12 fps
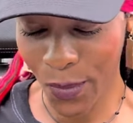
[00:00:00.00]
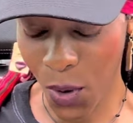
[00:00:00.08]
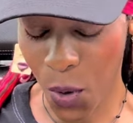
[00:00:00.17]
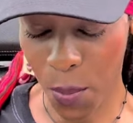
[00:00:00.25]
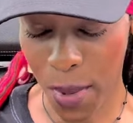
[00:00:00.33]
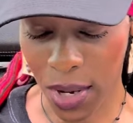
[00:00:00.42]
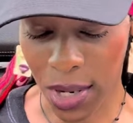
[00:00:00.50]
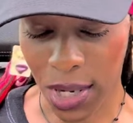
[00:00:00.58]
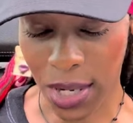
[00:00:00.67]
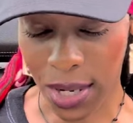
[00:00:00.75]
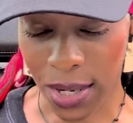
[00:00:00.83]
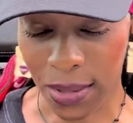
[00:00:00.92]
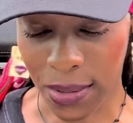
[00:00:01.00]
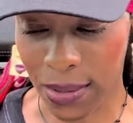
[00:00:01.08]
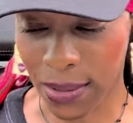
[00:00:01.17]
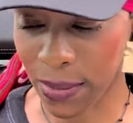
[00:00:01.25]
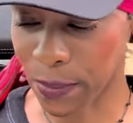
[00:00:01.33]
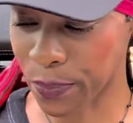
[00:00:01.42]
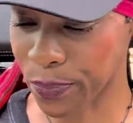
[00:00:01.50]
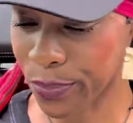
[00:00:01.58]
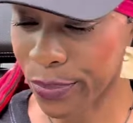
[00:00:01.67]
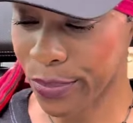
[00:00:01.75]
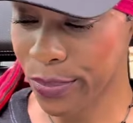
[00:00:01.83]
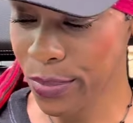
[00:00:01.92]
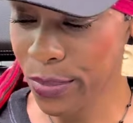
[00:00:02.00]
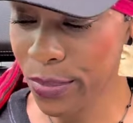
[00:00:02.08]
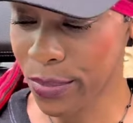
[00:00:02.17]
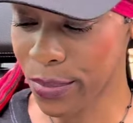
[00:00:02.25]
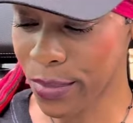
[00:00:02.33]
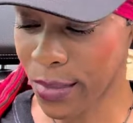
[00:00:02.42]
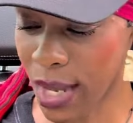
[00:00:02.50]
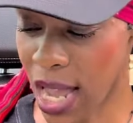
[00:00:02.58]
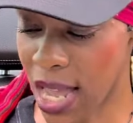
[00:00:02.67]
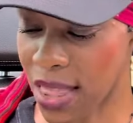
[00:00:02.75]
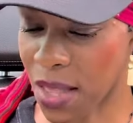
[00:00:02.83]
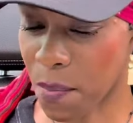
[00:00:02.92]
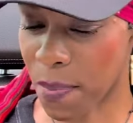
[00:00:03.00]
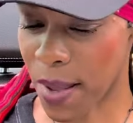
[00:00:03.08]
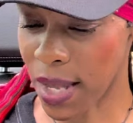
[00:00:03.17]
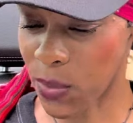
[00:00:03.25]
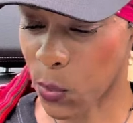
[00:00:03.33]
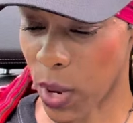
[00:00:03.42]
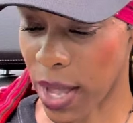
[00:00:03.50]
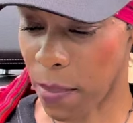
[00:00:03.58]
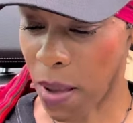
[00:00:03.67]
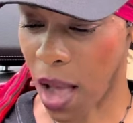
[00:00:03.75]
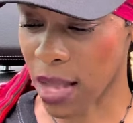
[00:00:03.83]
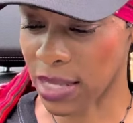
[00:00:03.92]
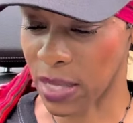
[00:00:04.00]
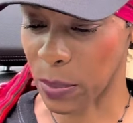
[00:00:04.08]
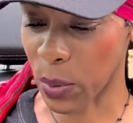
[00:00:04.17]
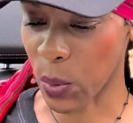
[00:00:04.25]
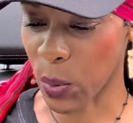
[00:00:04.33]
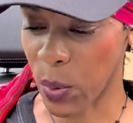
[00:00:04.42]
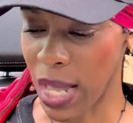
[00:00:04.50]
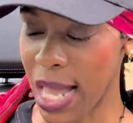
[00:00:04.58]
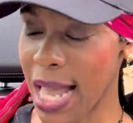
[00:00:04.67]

Oh my goodness. In the best way possible.